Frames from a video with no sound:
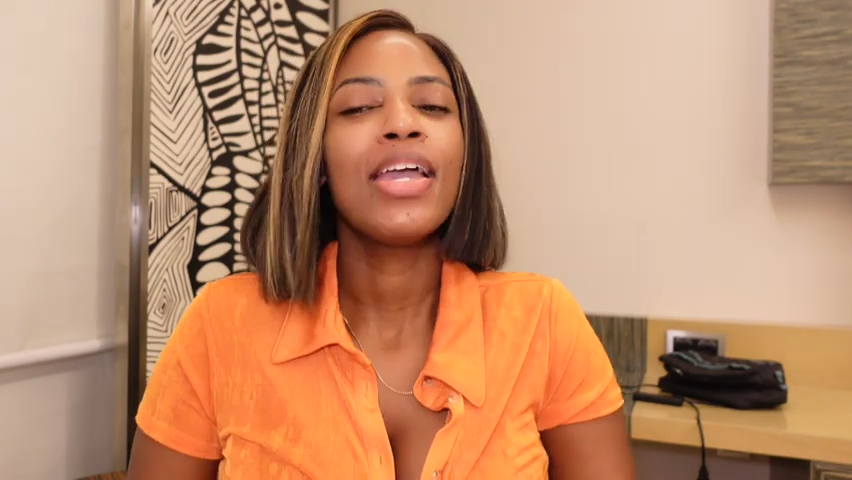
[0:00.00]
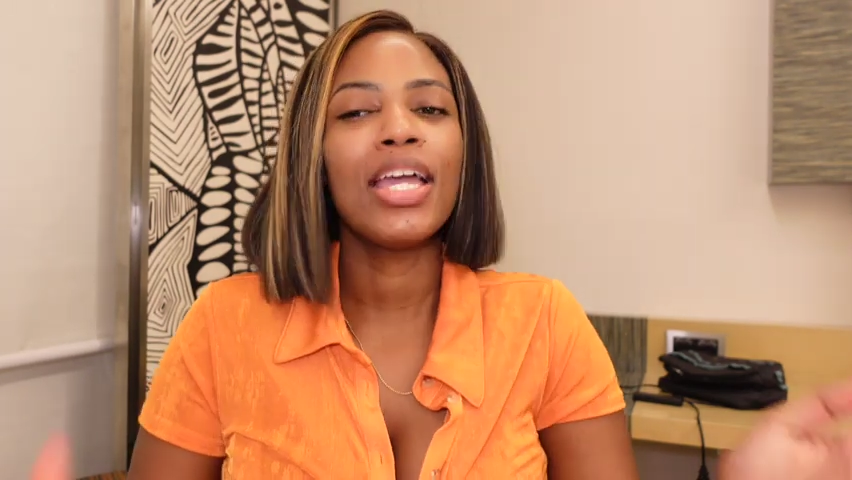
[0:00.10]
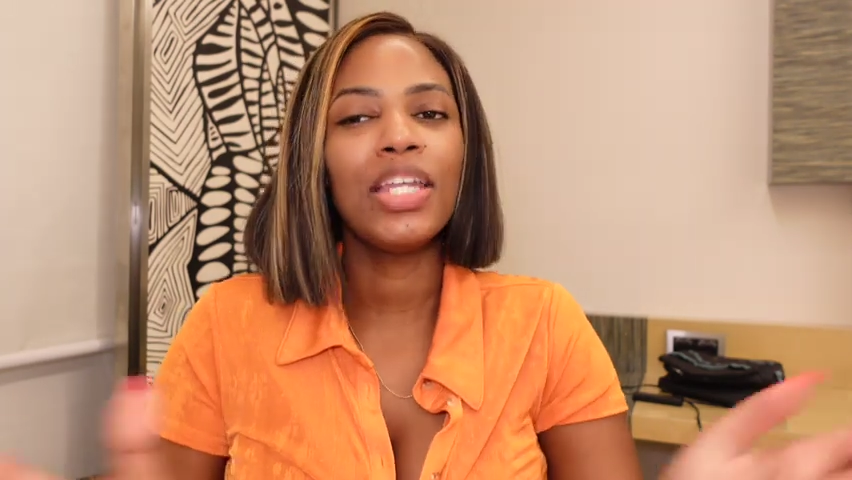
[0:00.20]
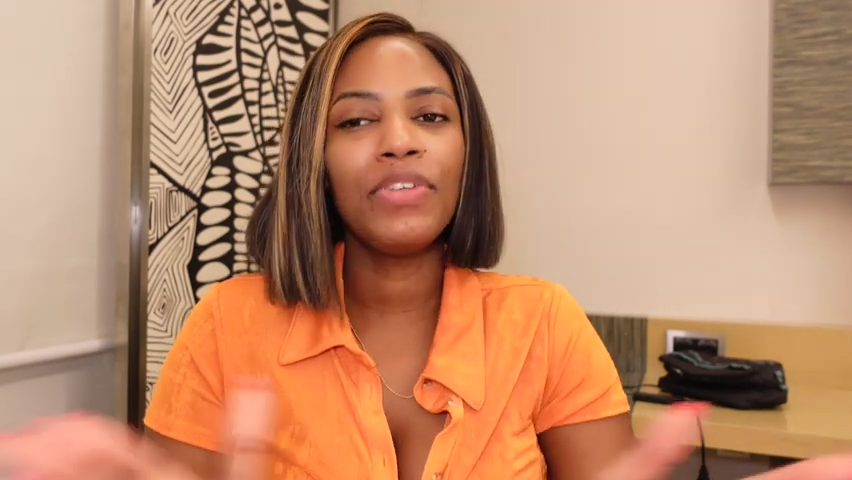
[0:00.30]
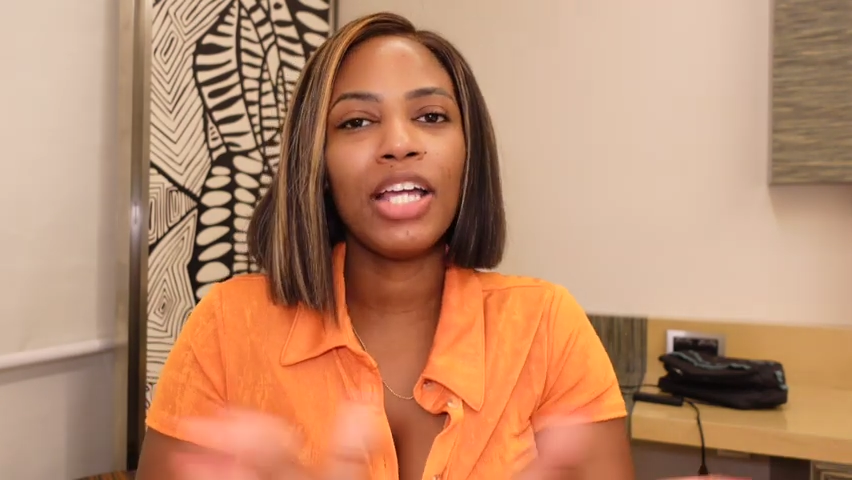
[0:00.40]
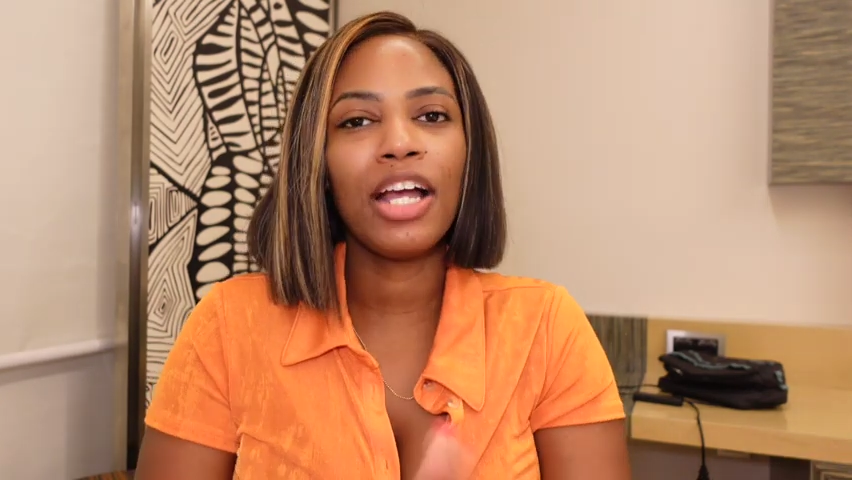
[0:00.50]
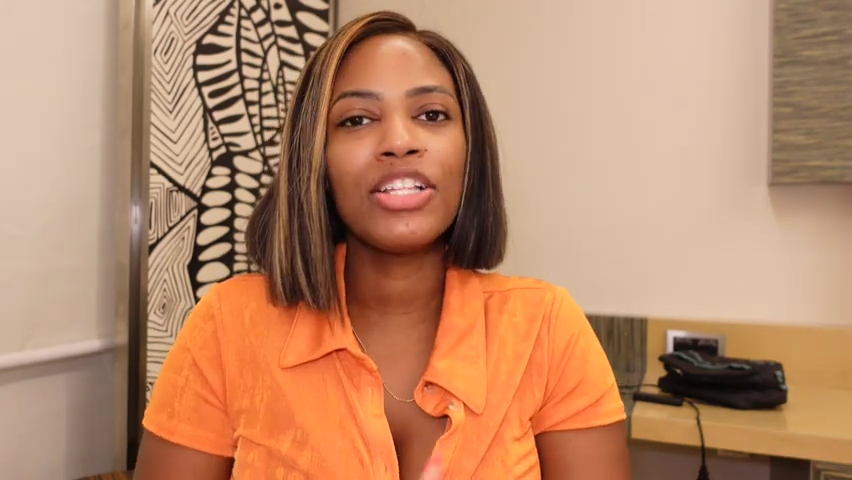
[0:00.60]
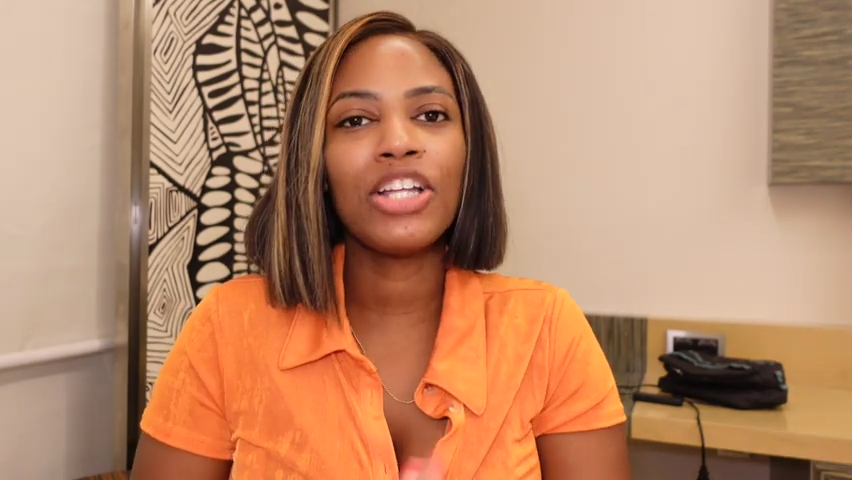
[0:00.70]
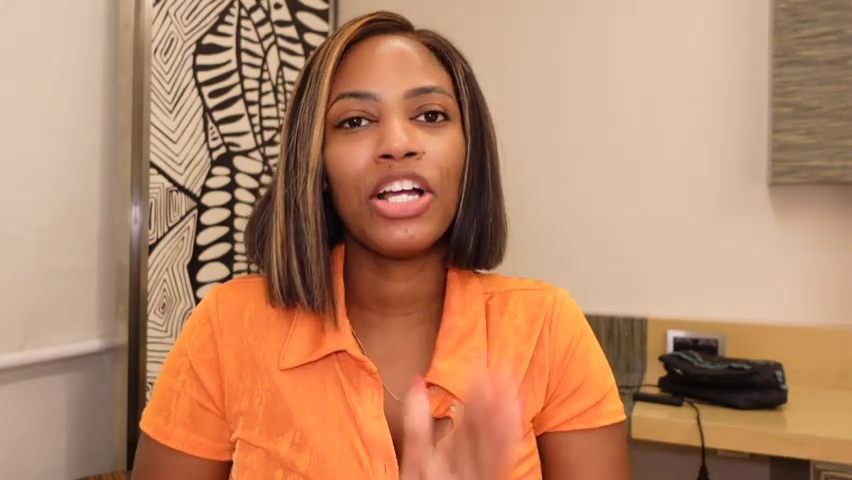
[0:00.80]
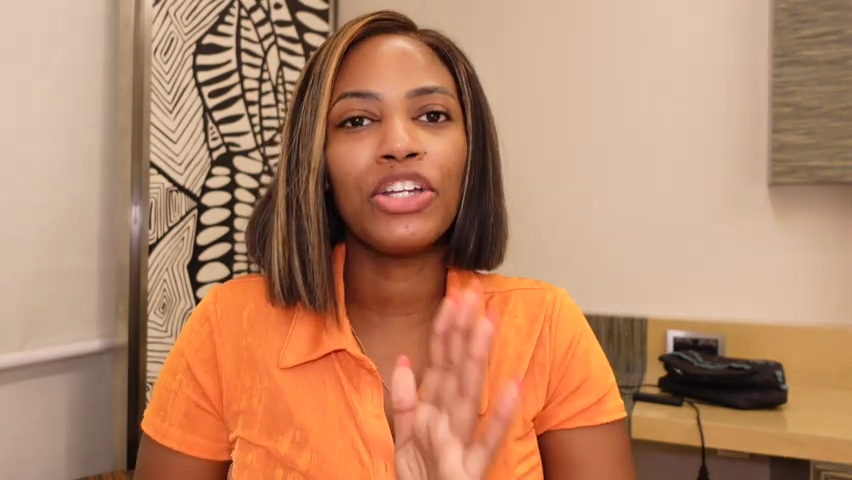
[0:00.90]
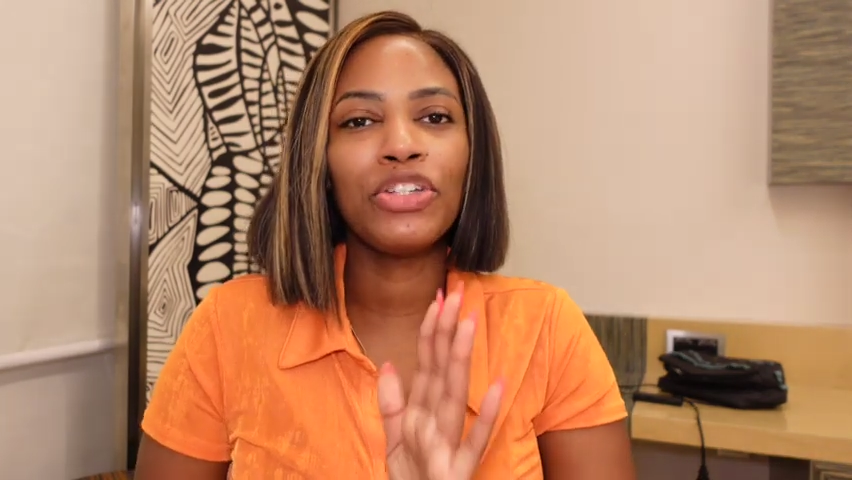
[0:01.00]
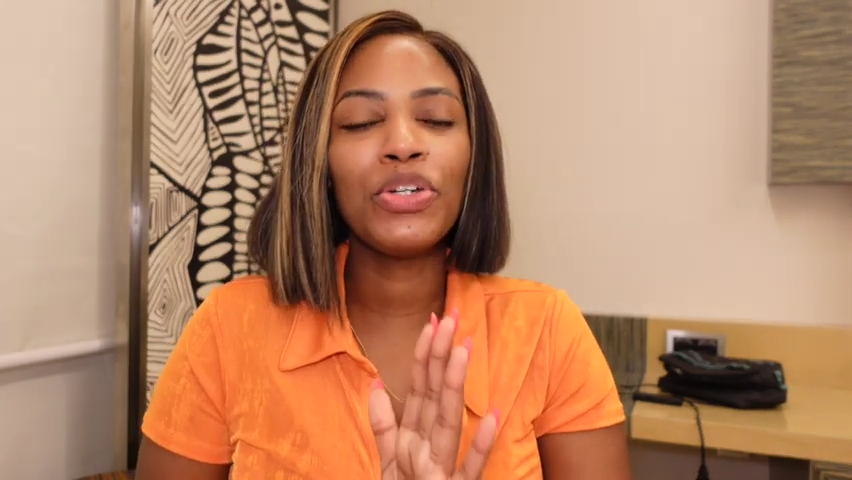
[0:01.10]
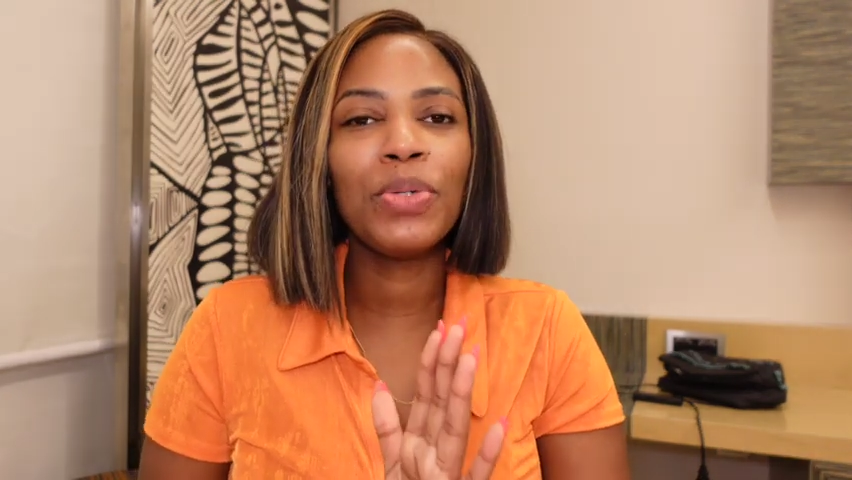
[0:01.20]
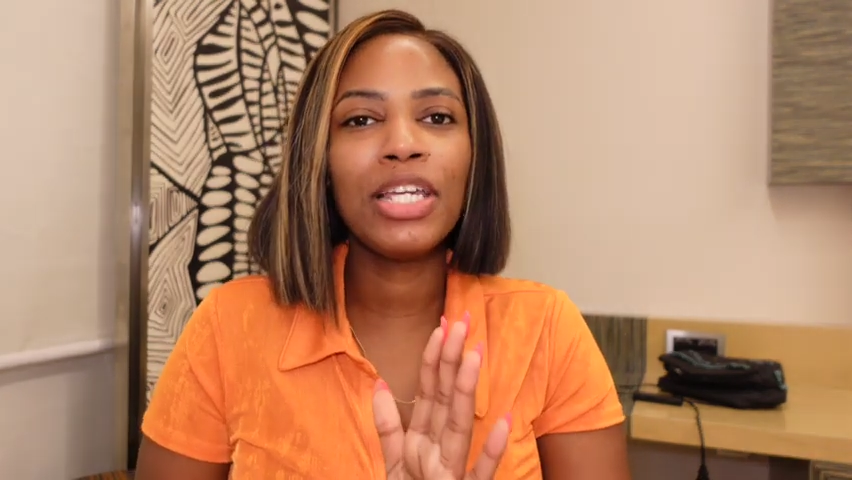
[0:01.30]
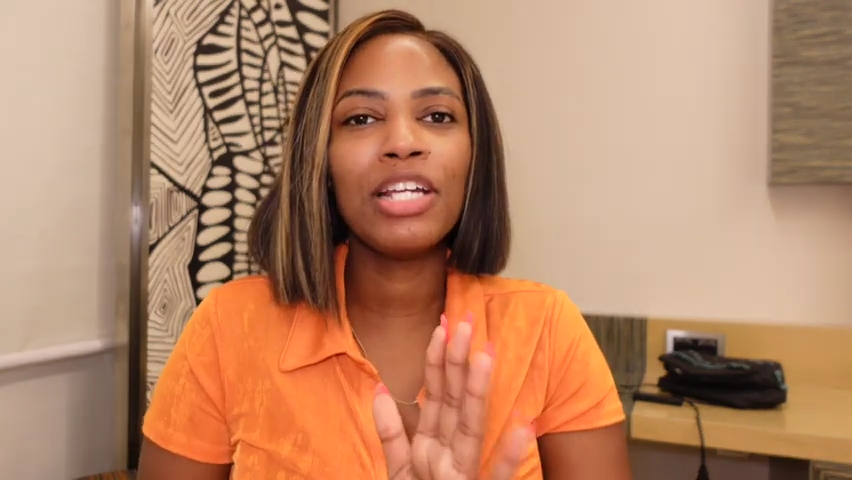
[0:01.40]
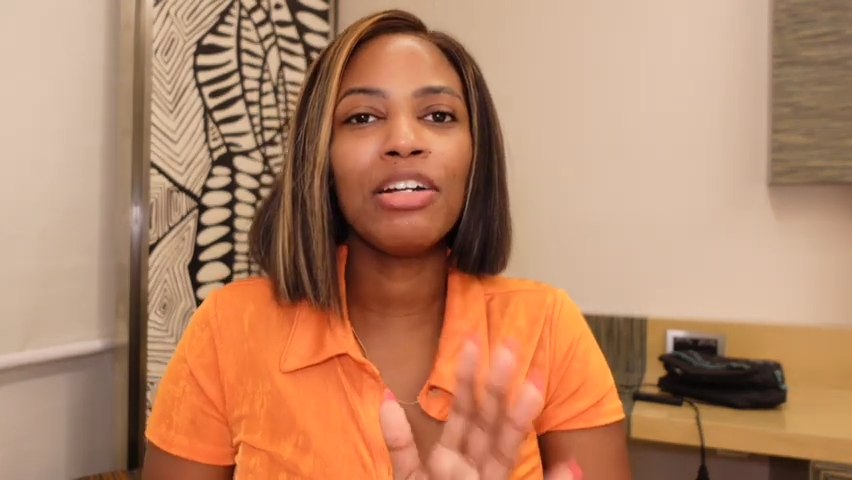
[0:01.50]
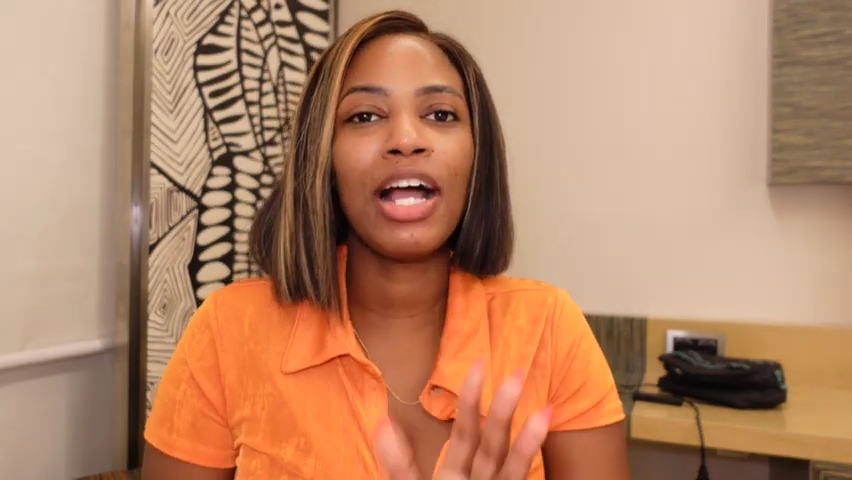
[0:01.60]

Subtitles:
And if you guys are new here,